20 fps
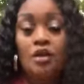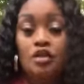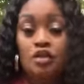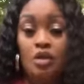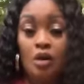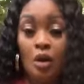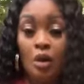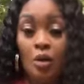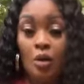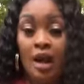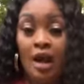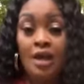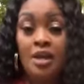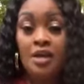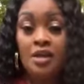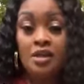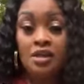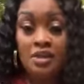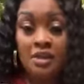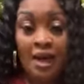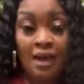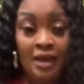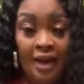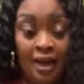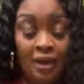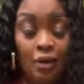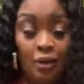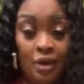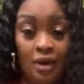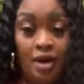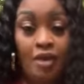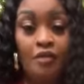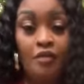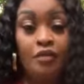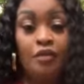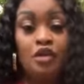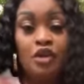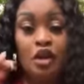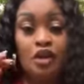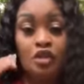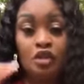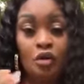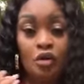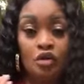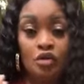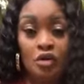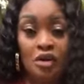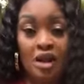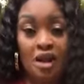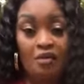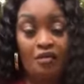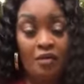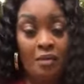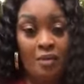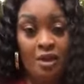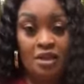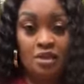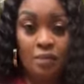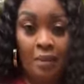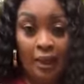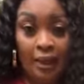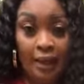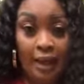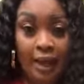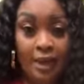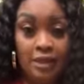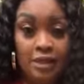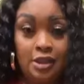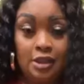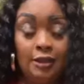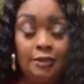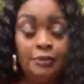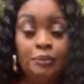So any state that you live, just go to their farmer's market,